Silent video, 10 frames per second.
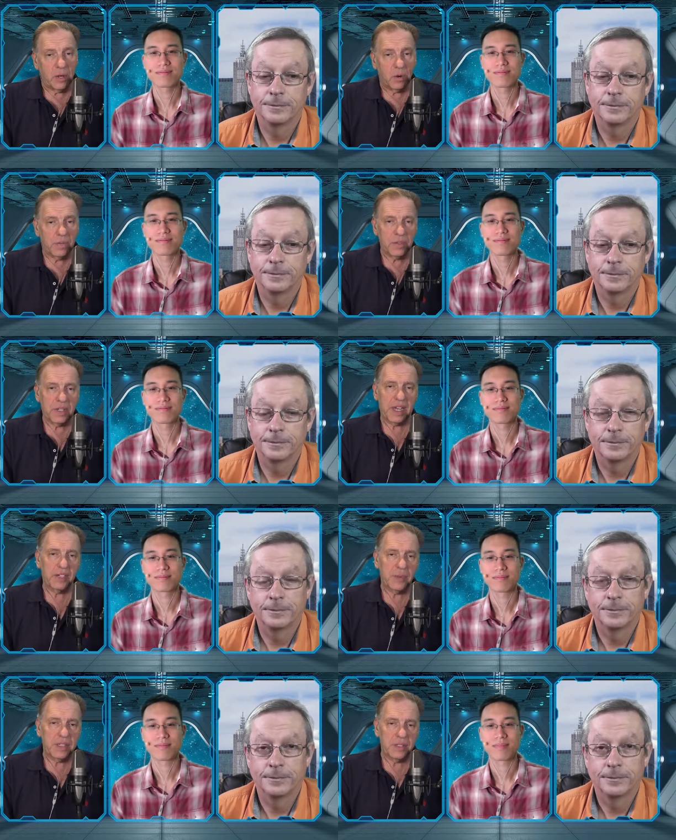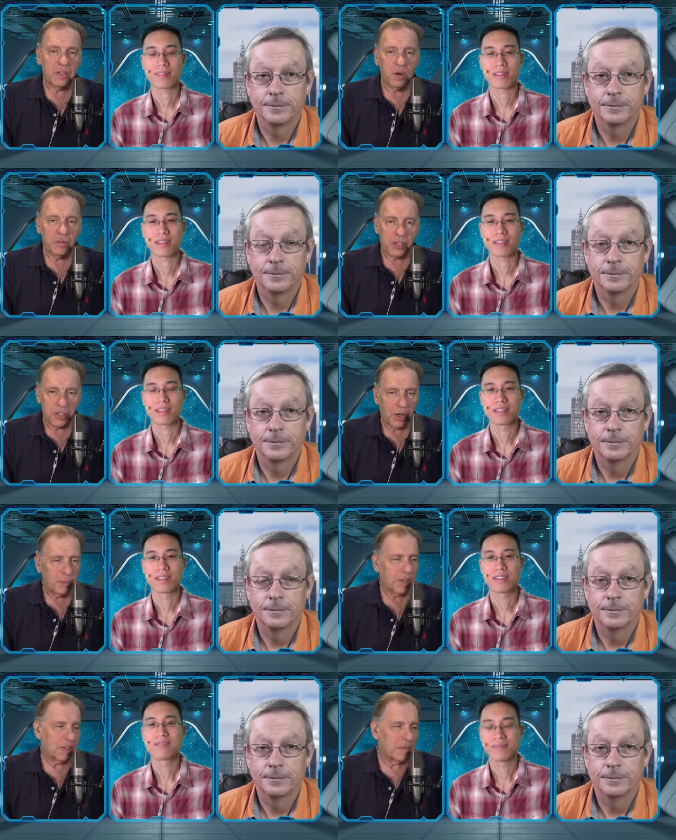Speaker 1: oversaturates and
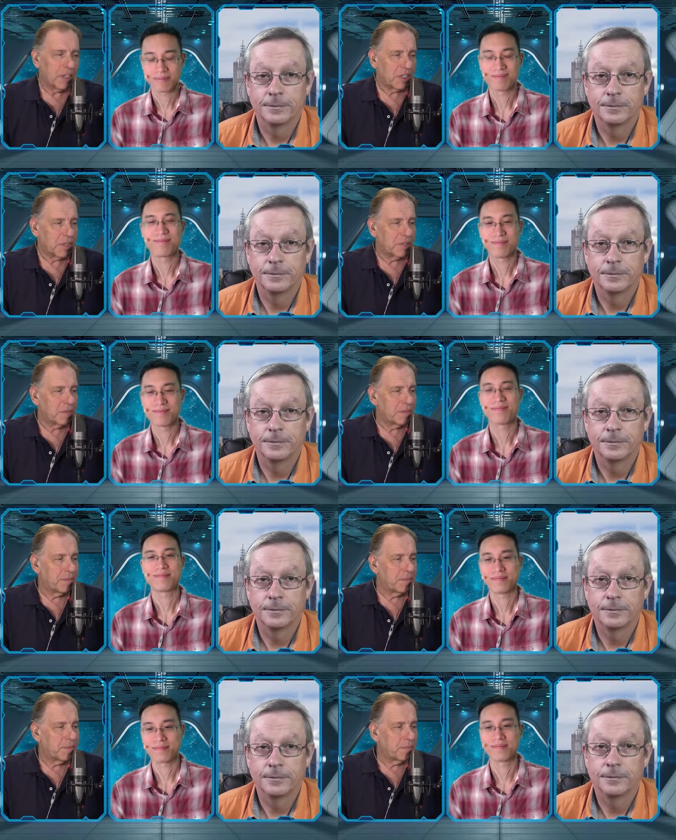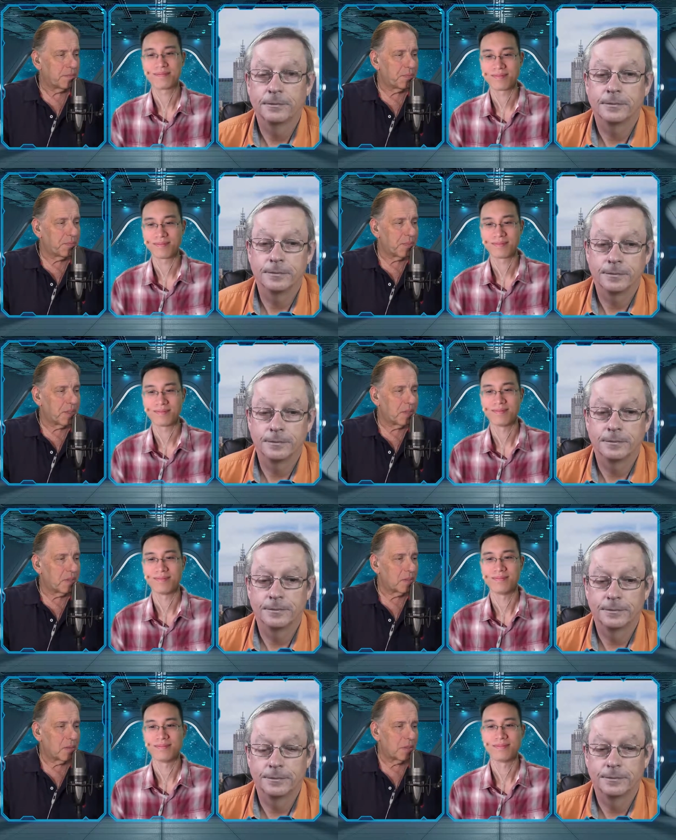oversharpens images.
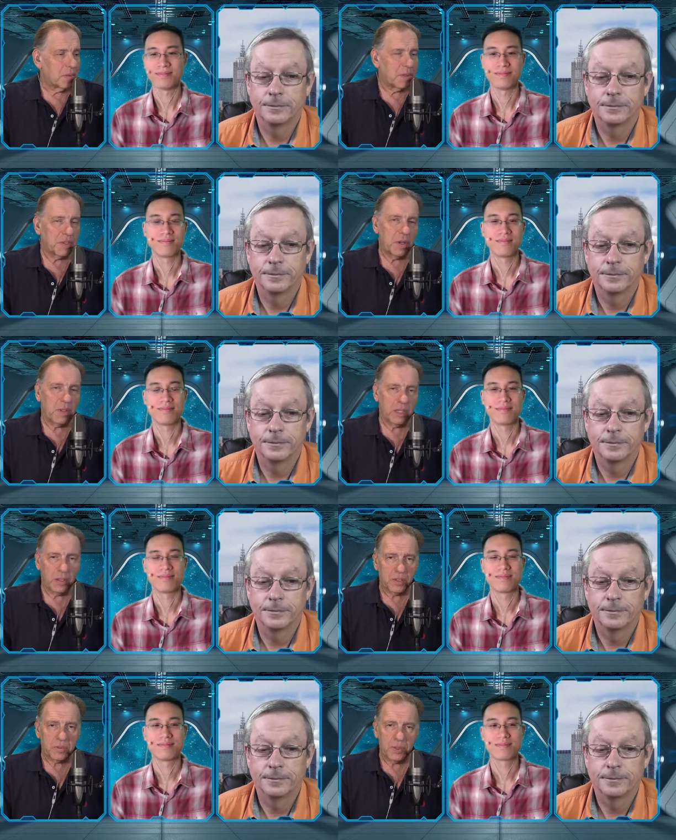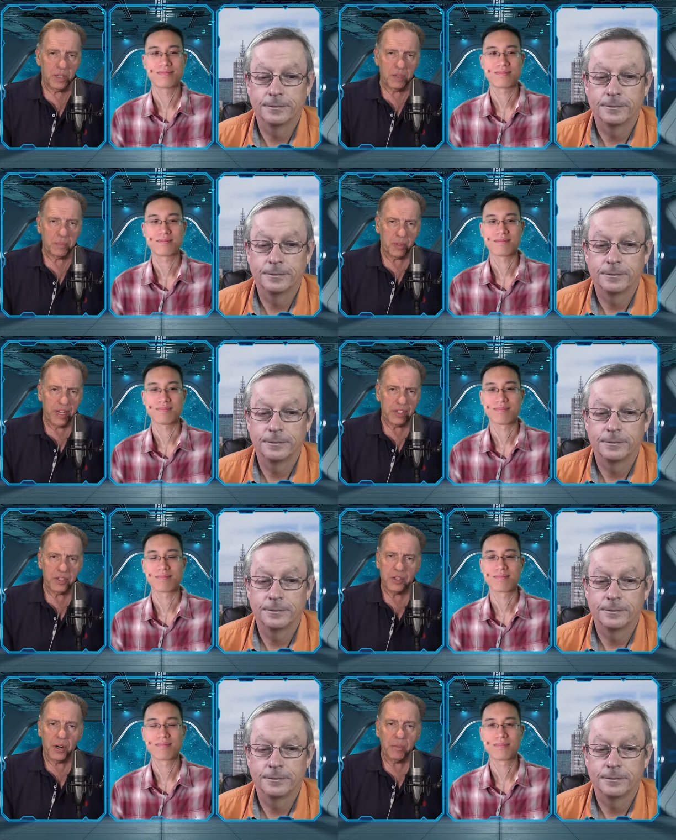So as a result, it looks really bright and
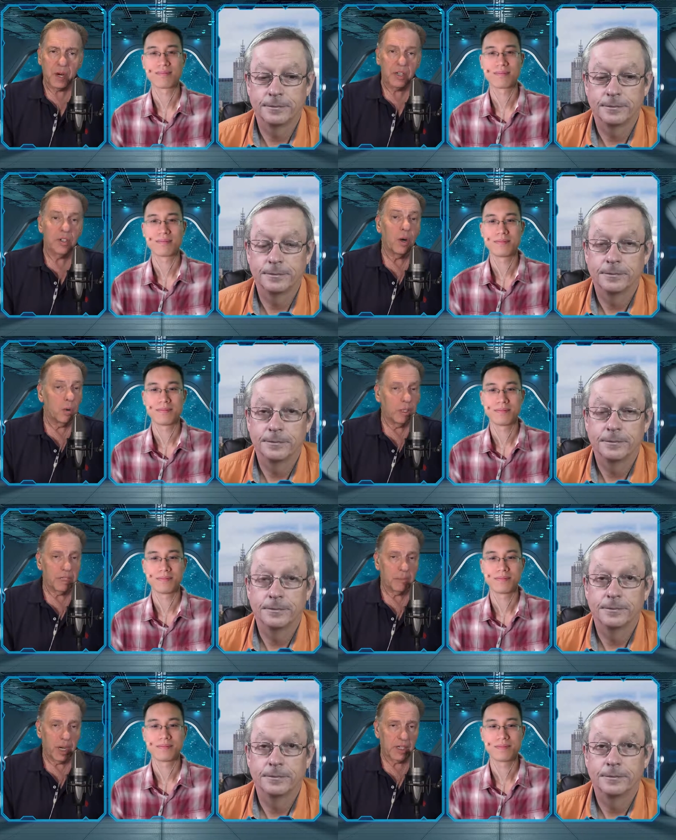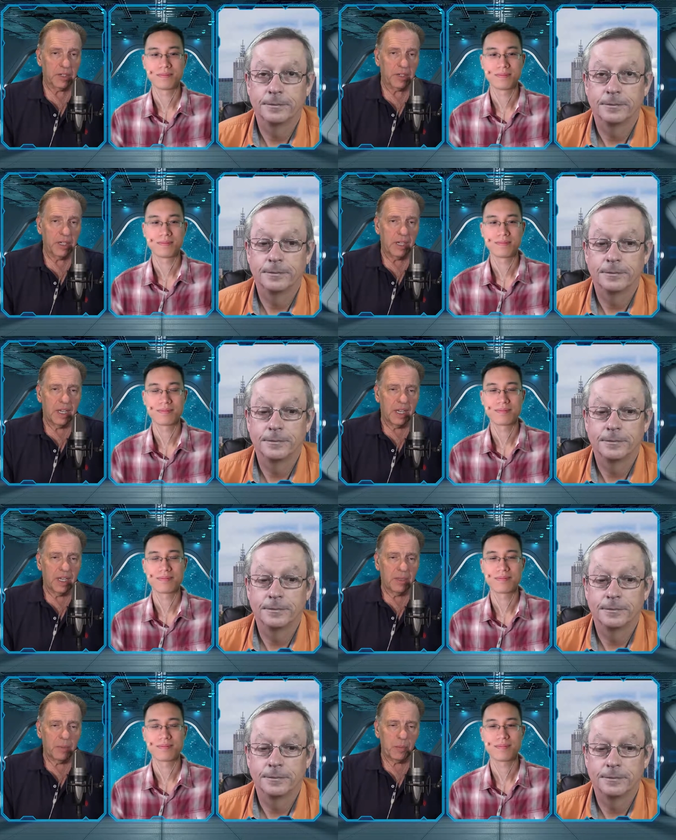sharp on an OLED monitor.
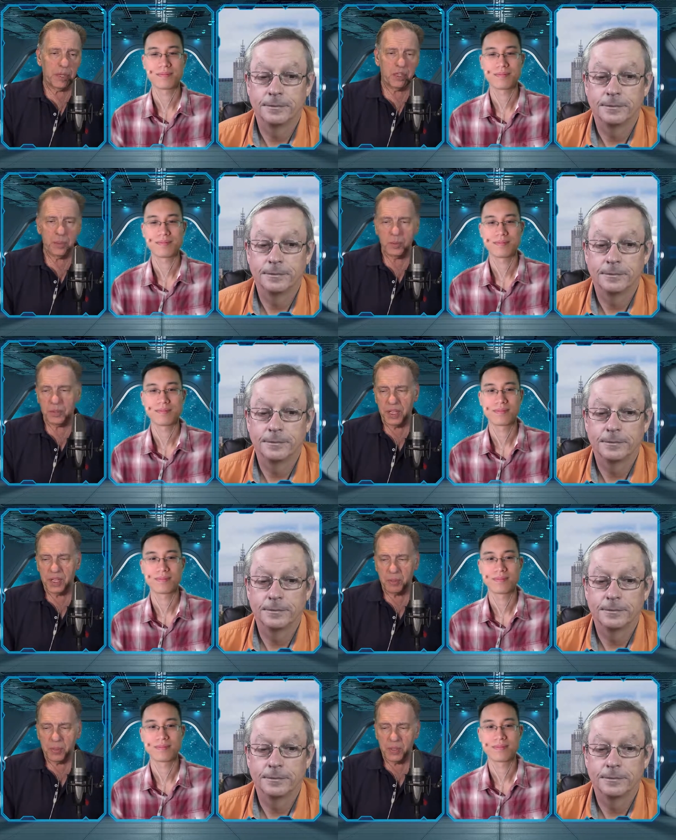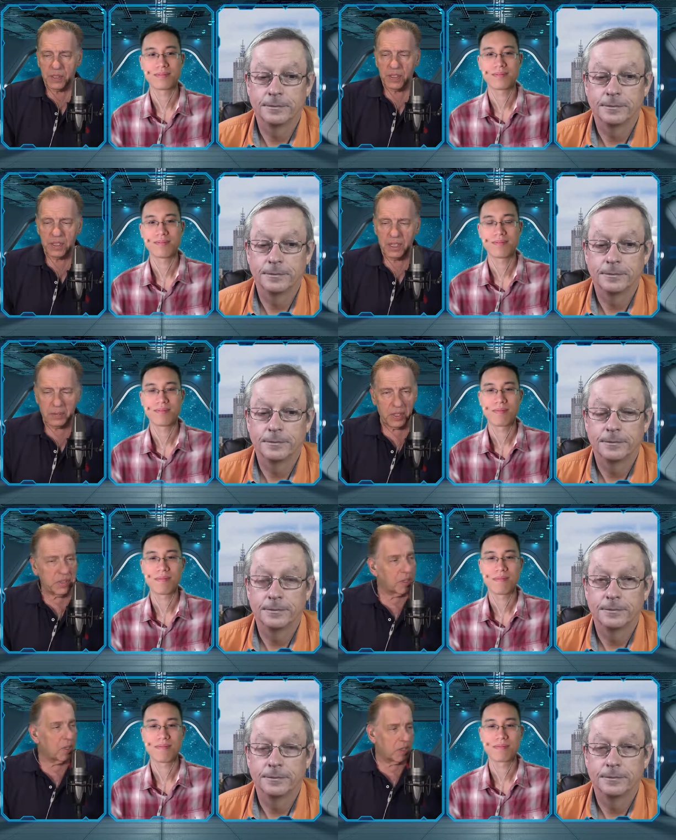But when you then put it, and it looks
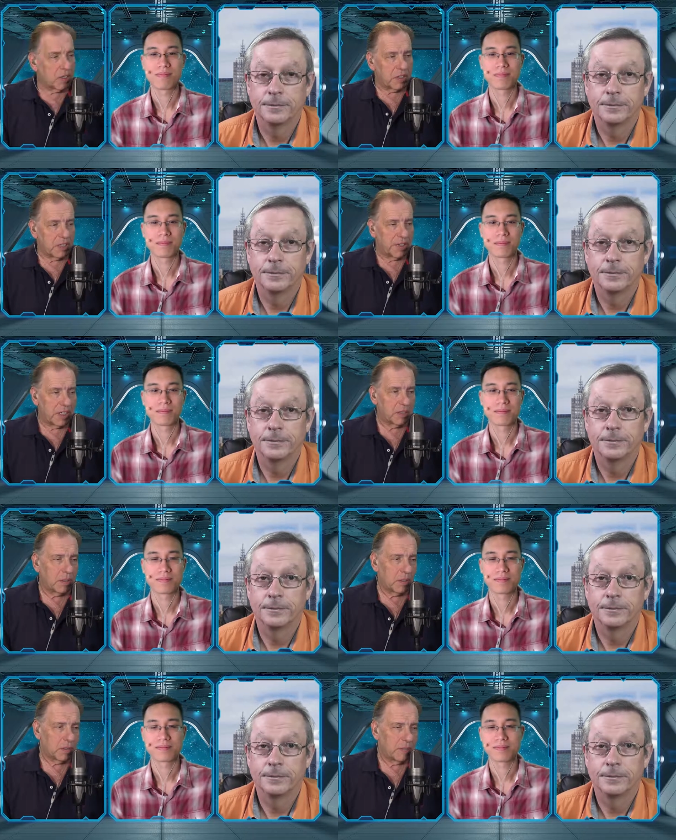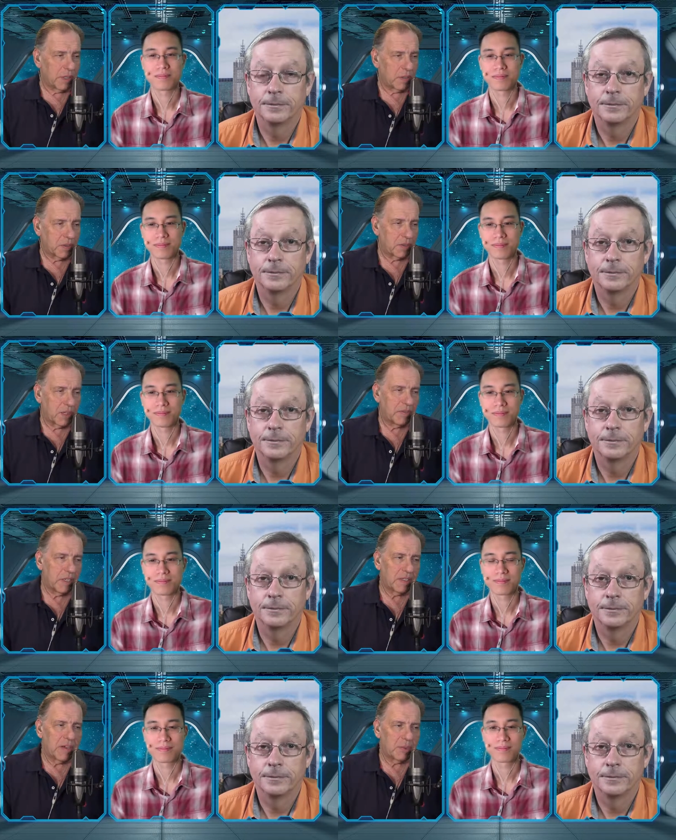good on a TV too, because the
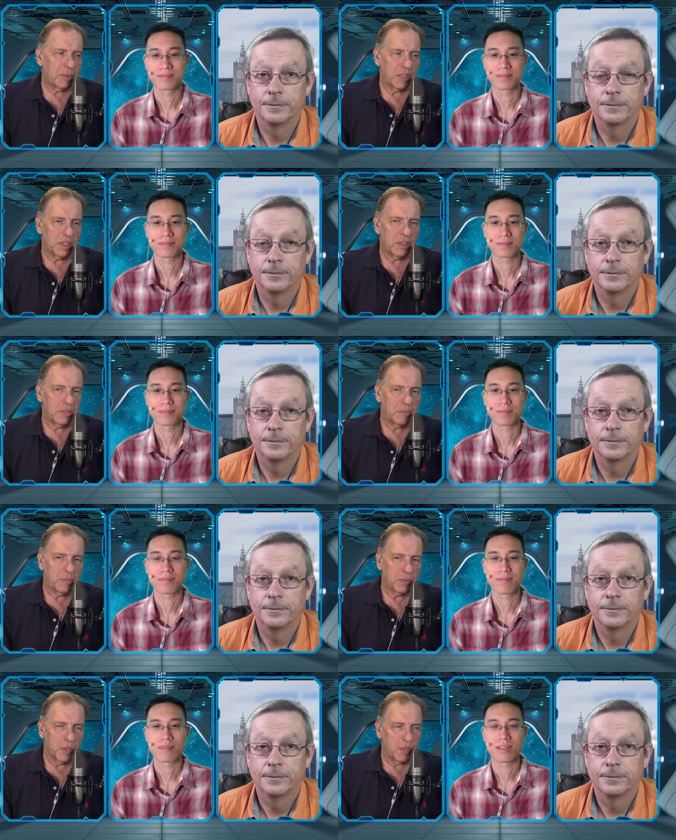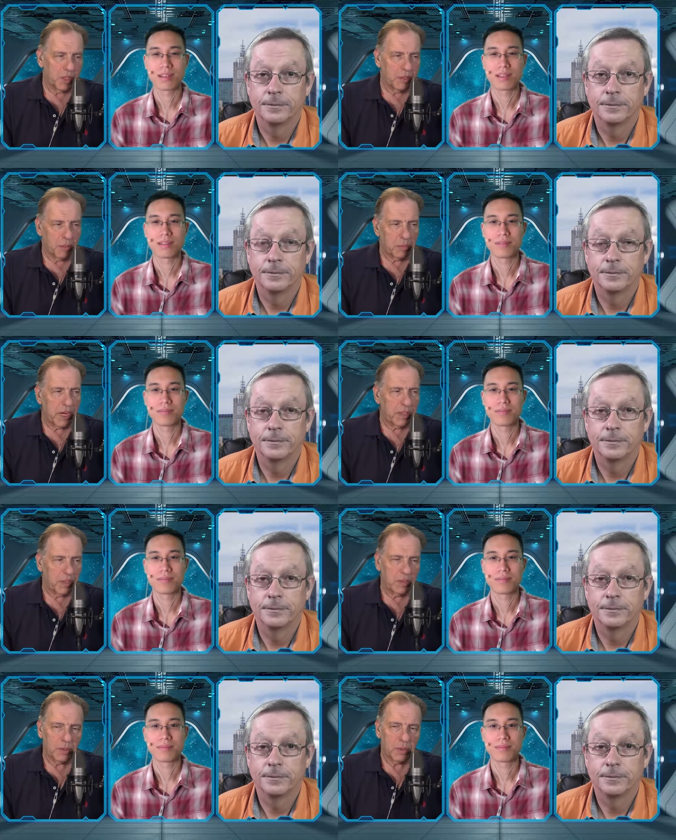TVs have a pretty good
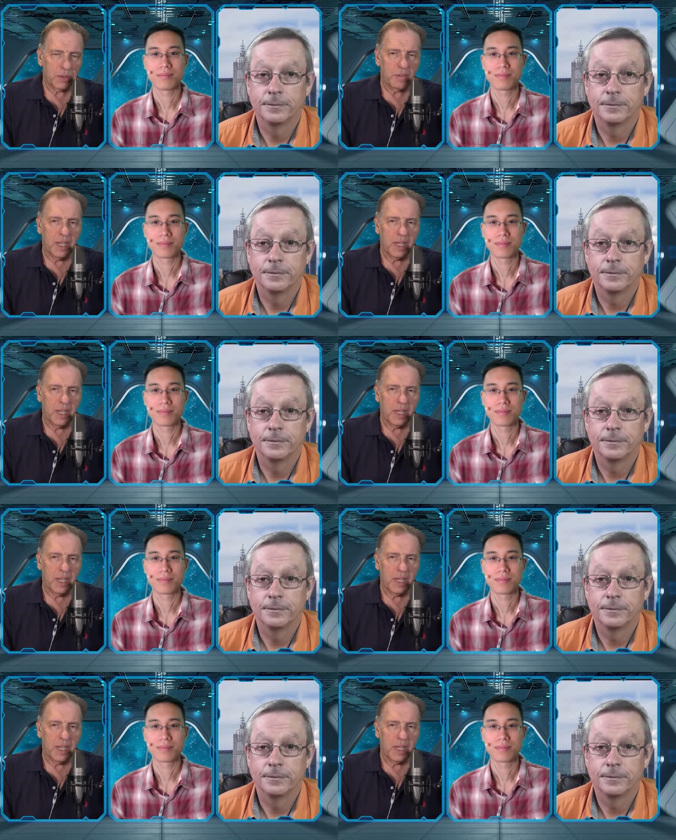brightness to them.